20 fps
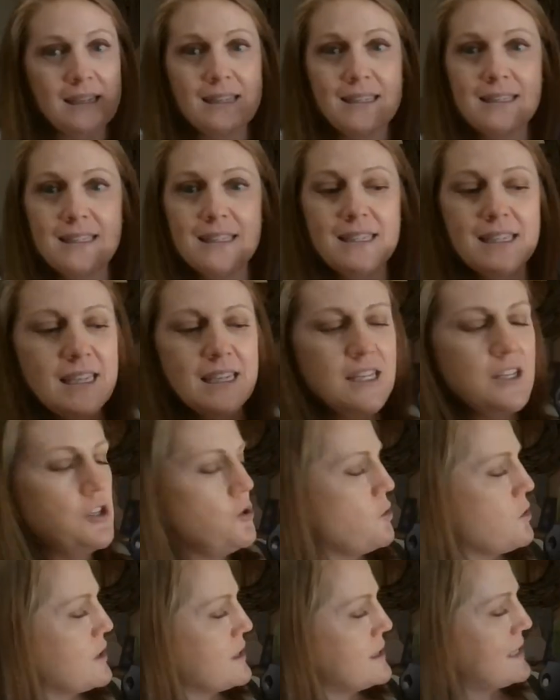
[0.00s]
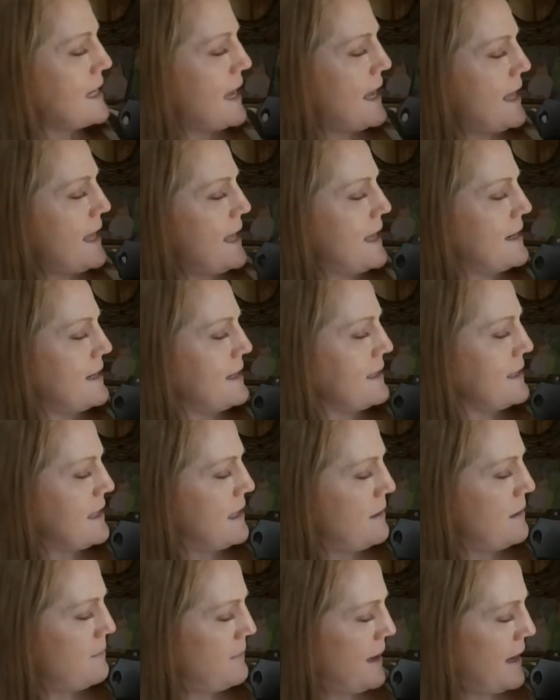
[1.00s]
Did your dad
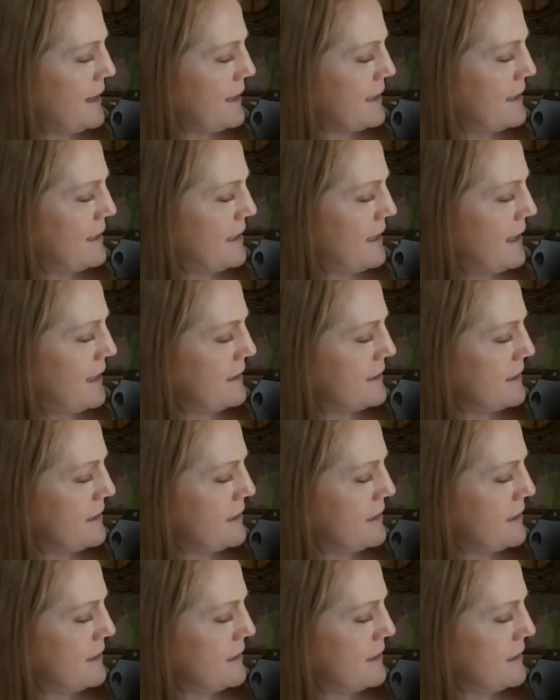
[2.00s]
get back yet?